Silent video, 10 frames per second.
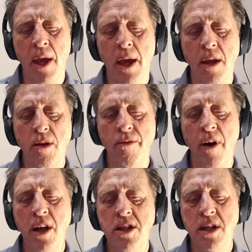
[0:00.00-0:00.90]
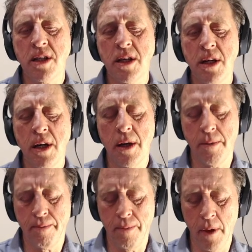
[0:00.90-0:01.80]
Can you find it?
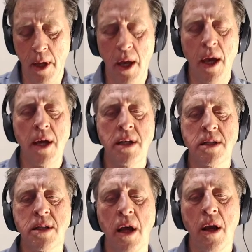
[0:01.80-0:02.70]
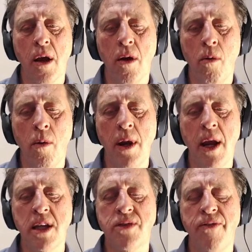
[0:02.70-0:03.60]
Is Queen
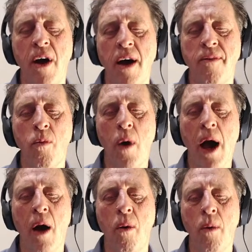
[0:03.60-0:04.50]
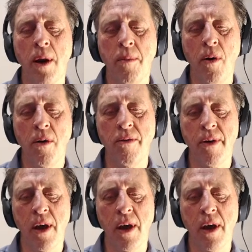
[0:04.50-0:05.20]
h5. Wow, what a move.